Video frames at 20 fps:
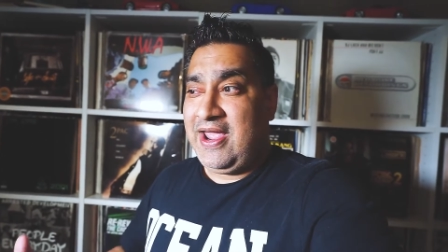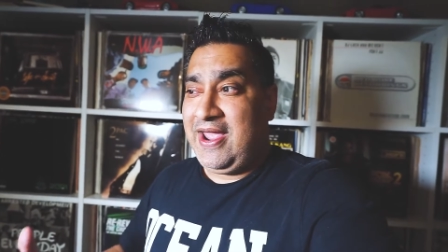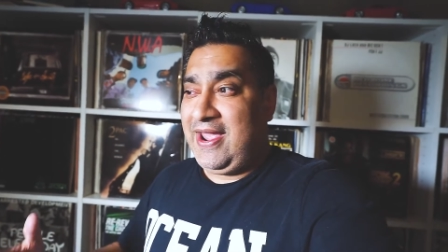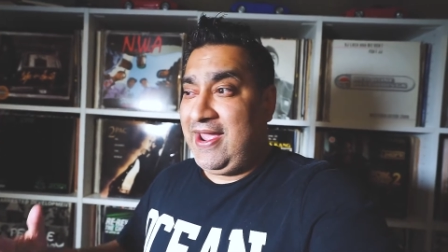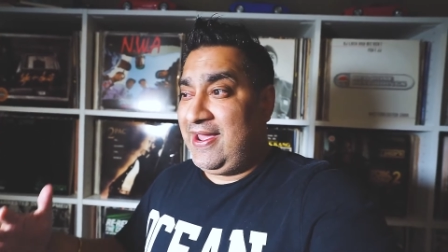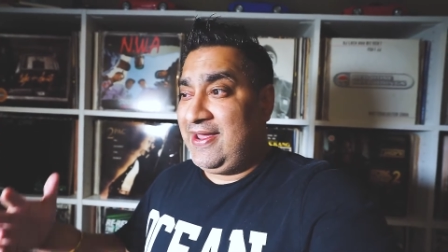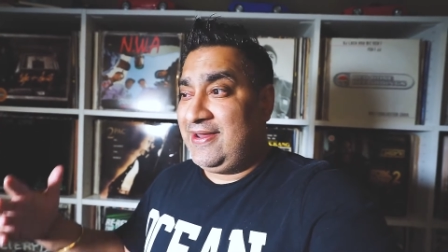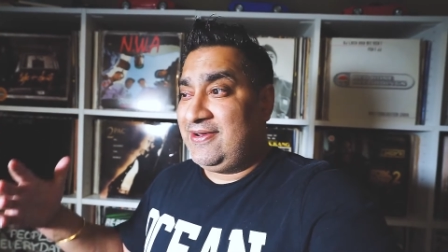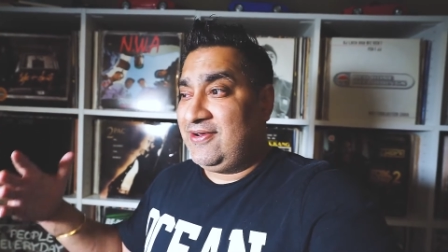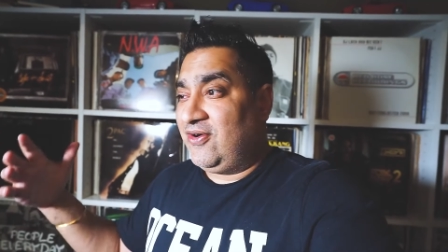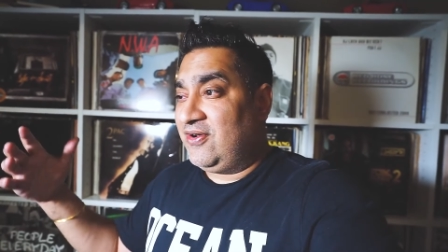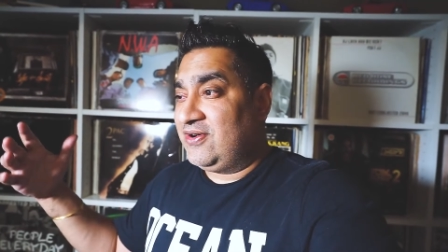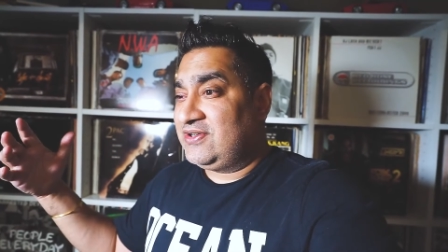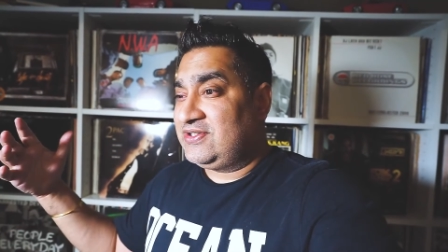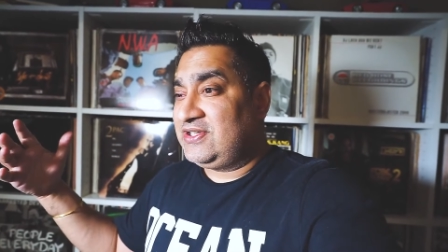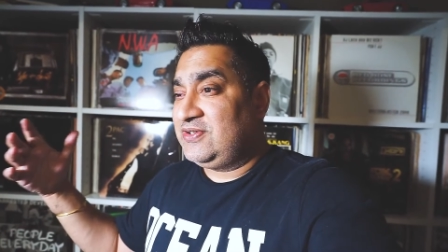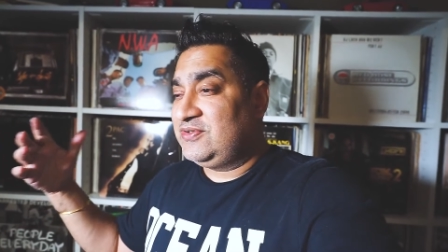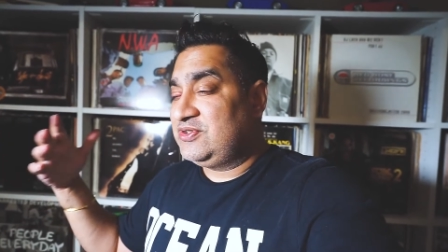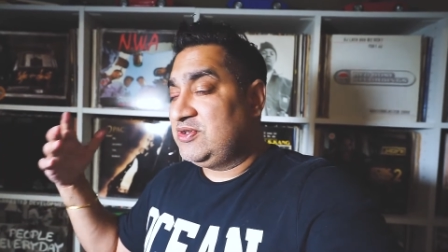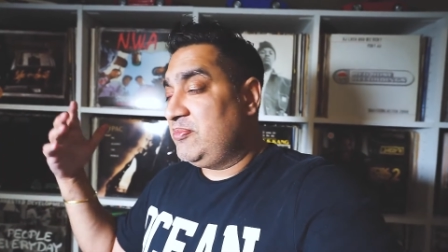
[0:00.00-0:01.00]
and
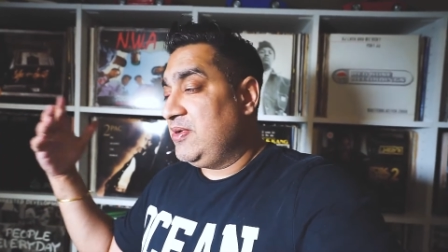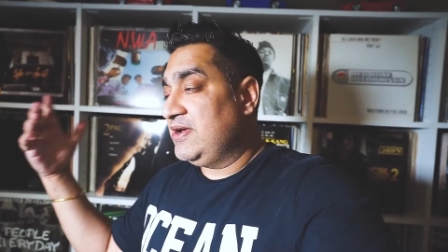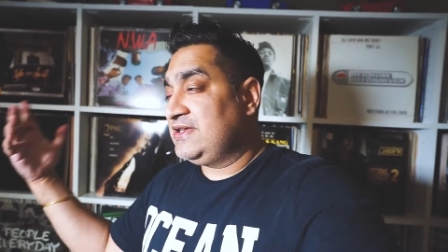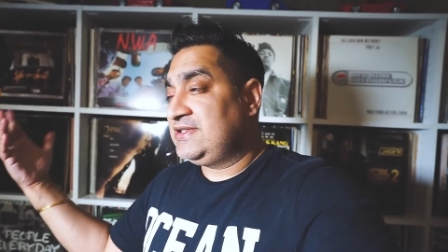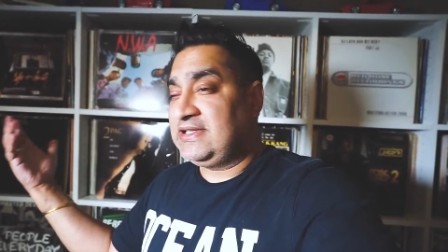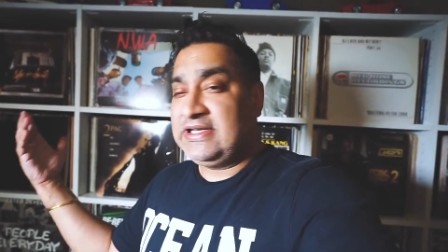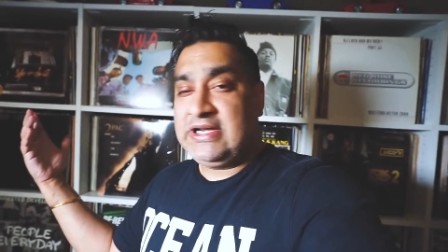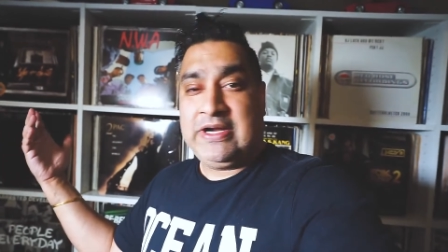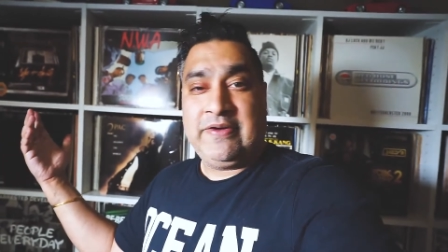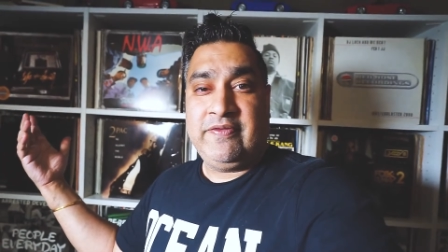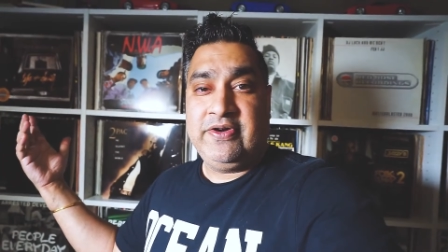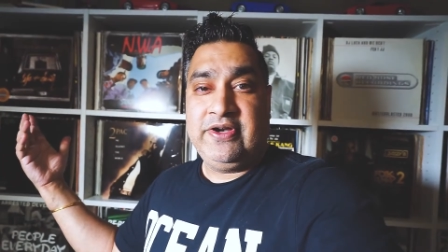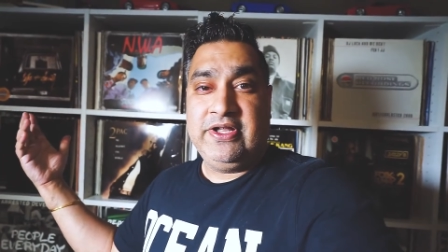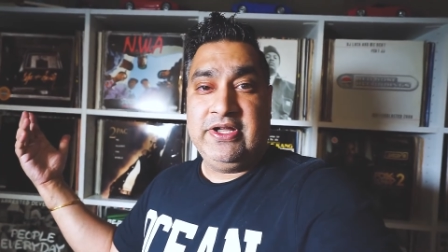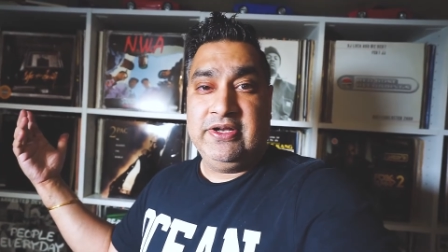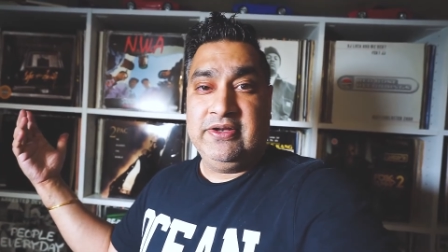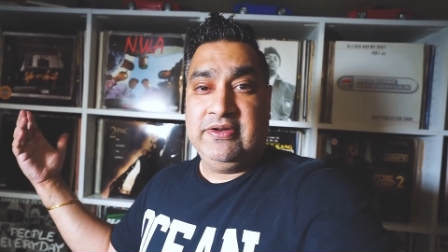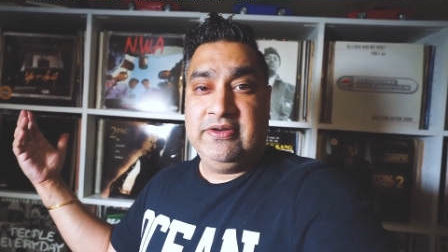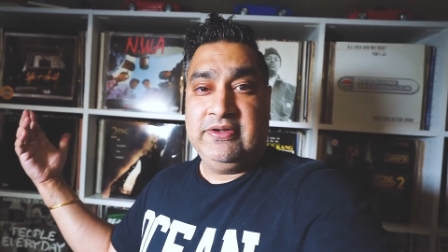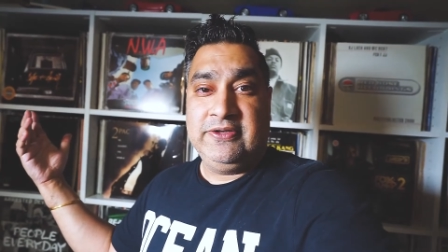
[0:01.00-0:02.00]
honestly, it was the best thing I ever
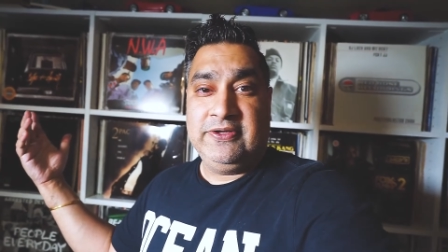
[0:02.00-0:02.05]
did.